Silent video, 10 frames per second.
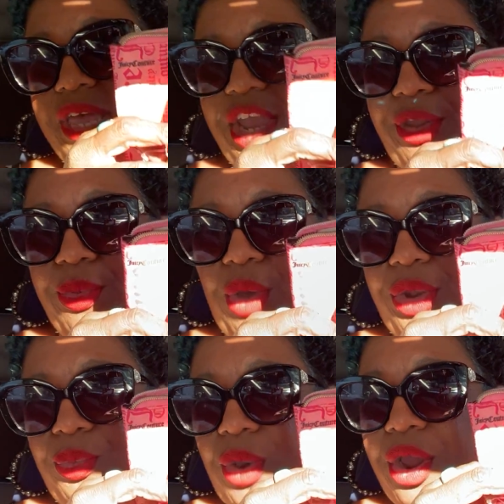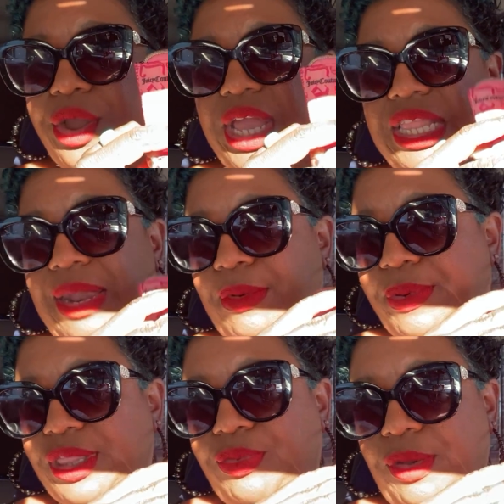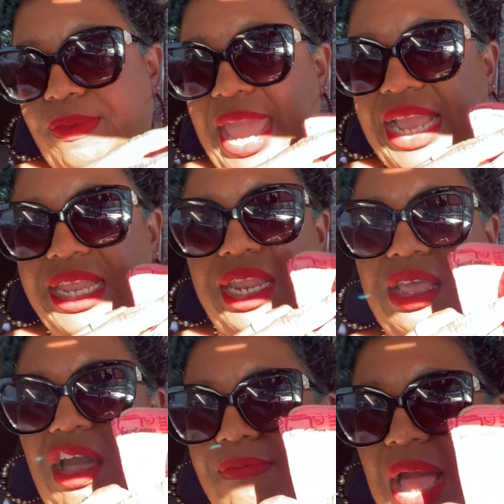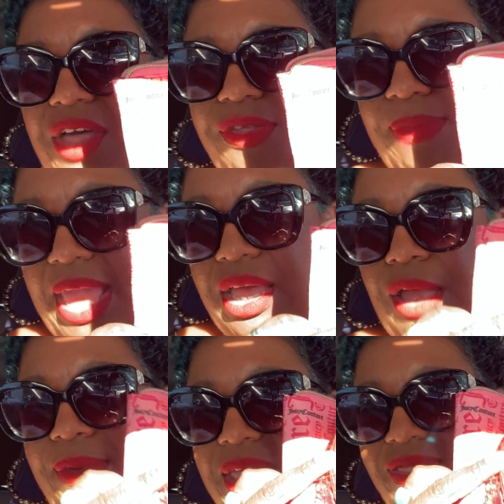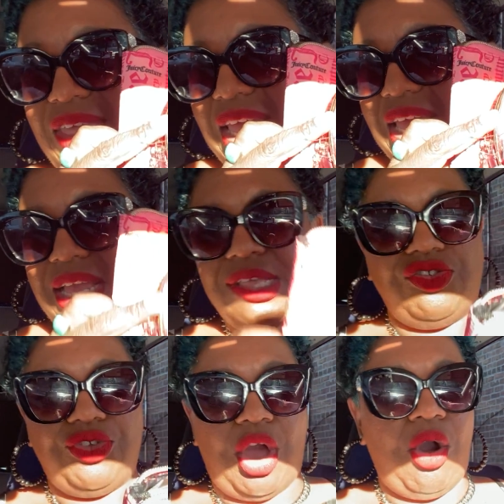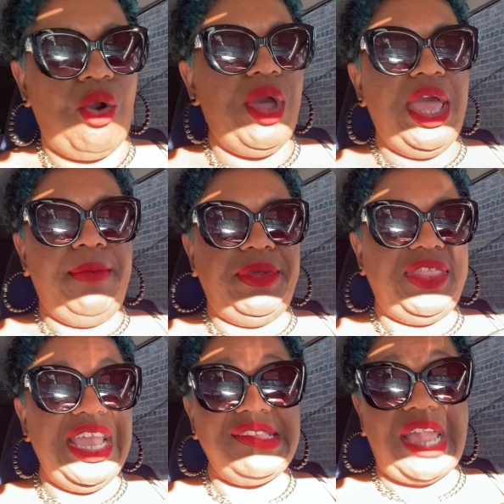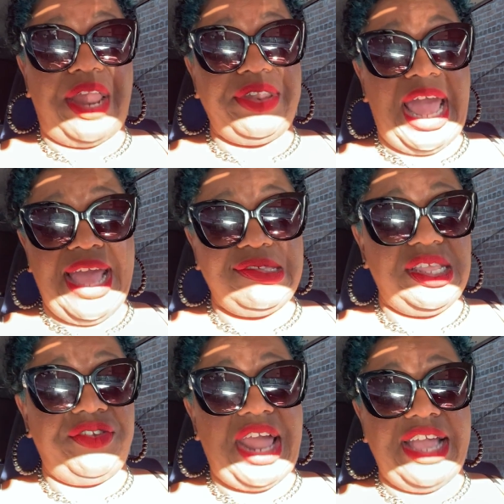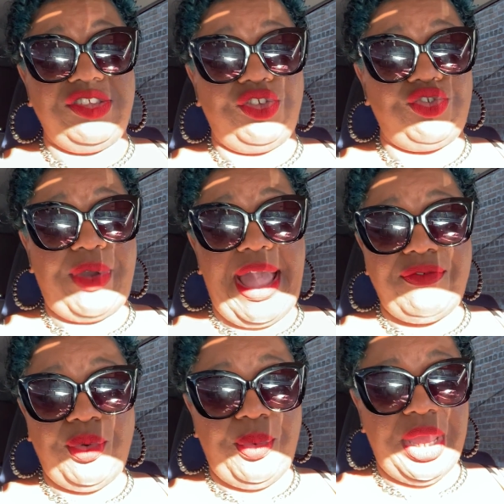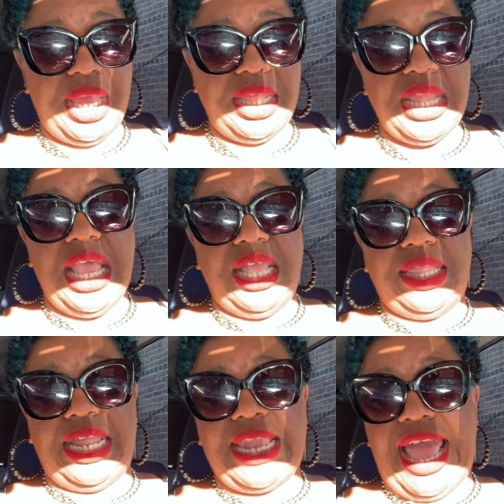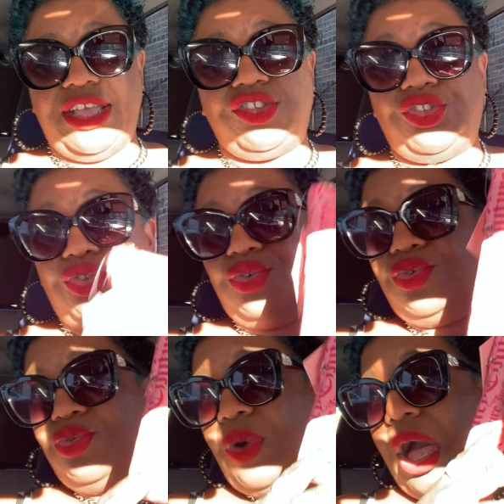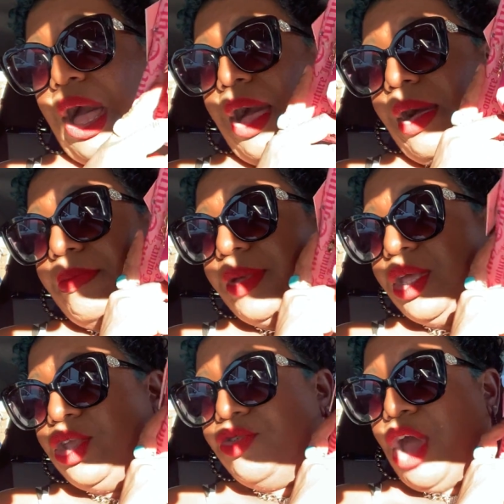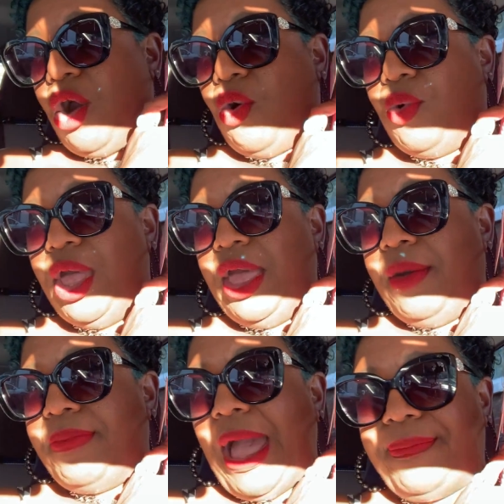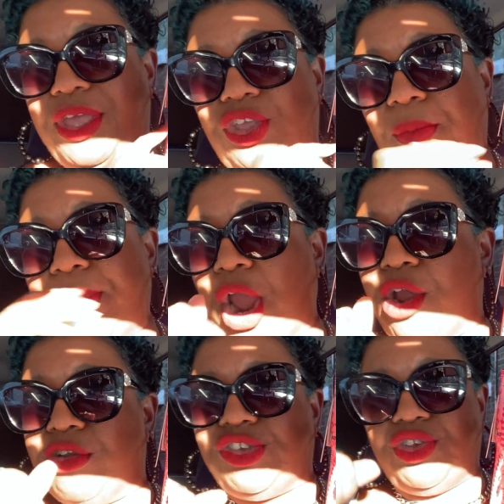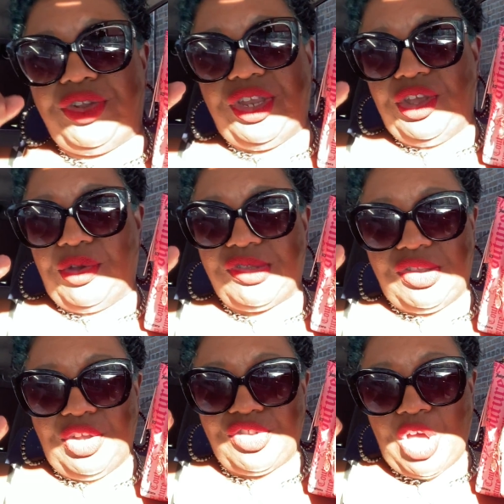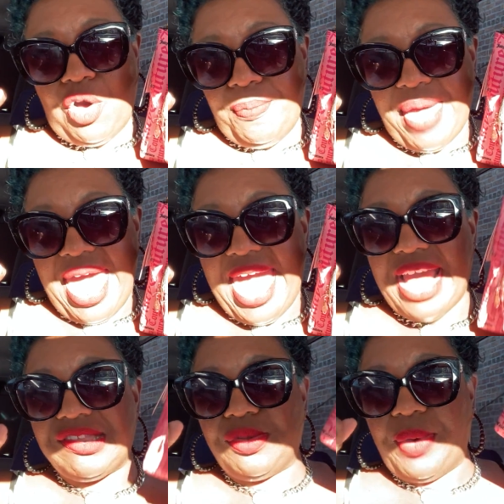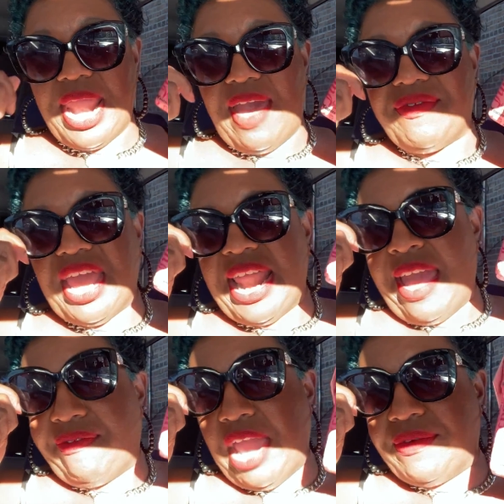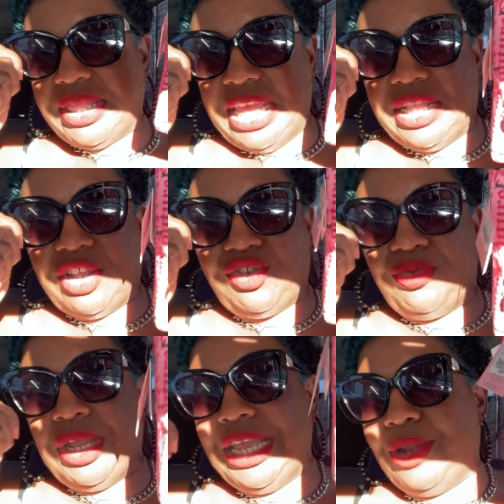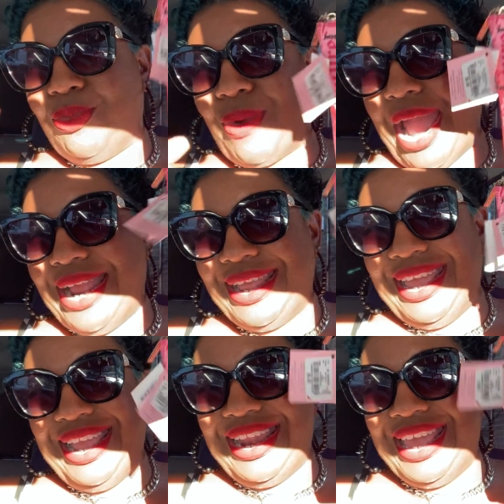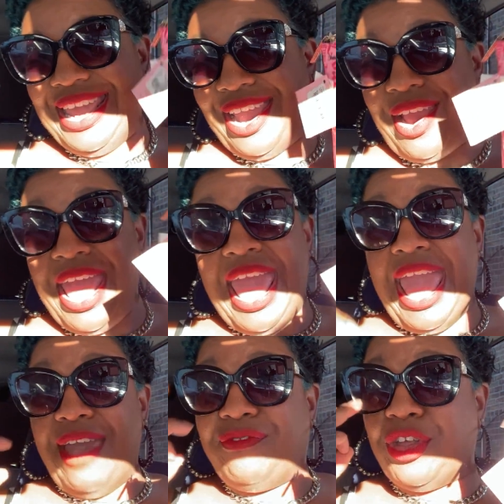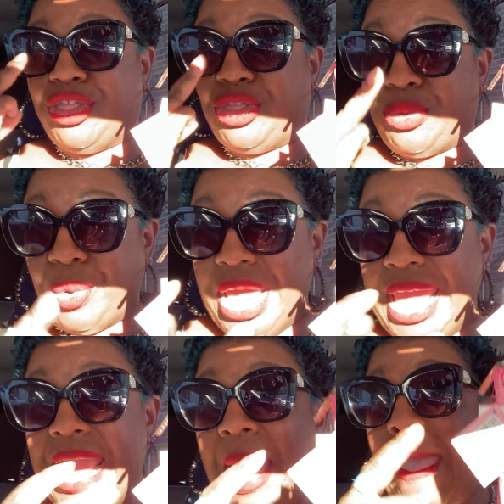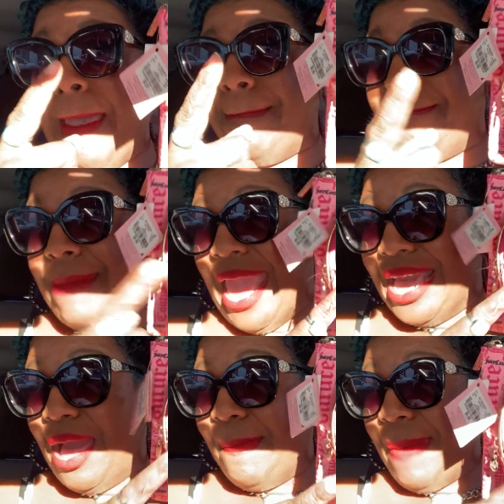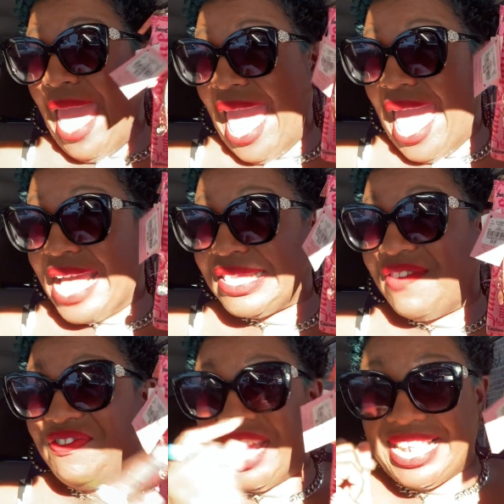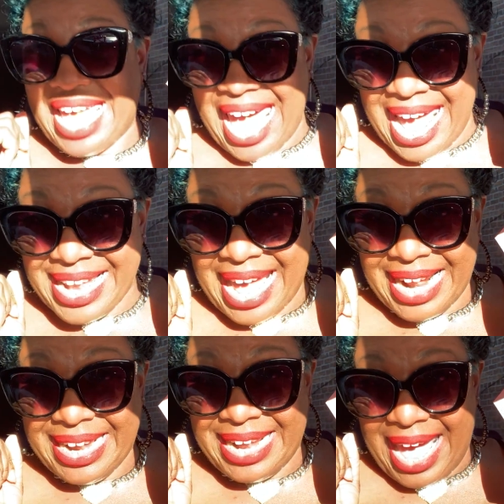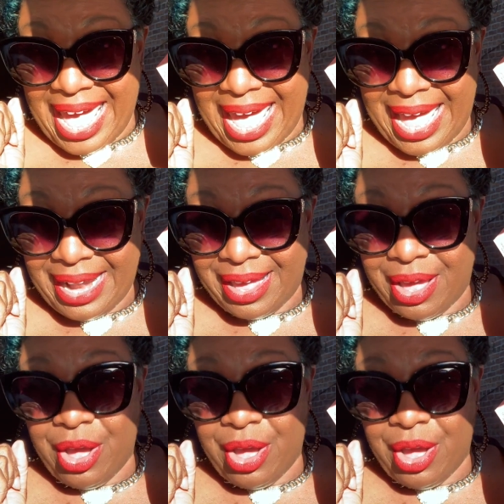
carry one to work and then i'm gonna put the remaining of my other makeup in these you know but these are nice they're nice to travel with they're nice to um you know, pop in your purse, your, your, your tote bags or whatever, and have everything that you need right in here. And for three makeup bags for nine ninety nine,